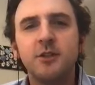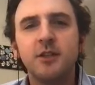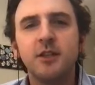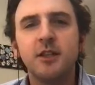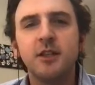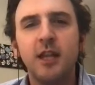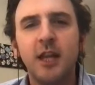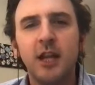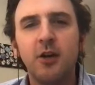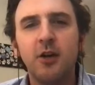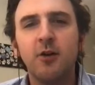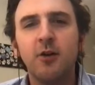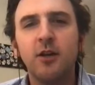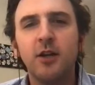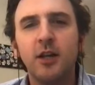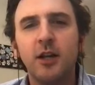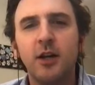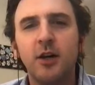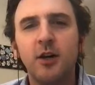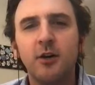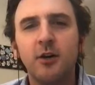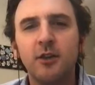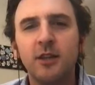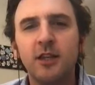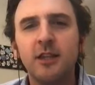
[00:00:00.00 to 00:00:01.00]

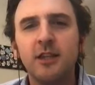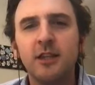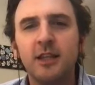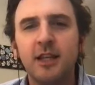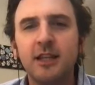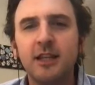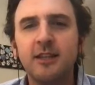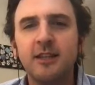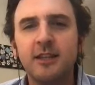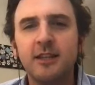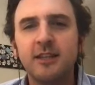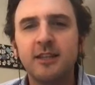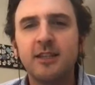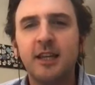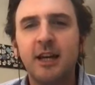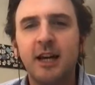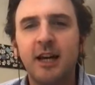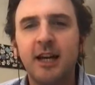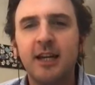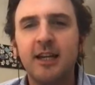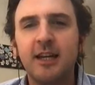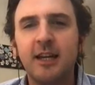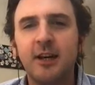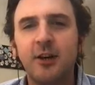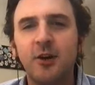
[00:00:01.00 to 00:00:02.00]
scenario that led this
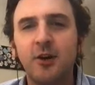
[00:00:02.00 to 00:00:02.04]
guy to,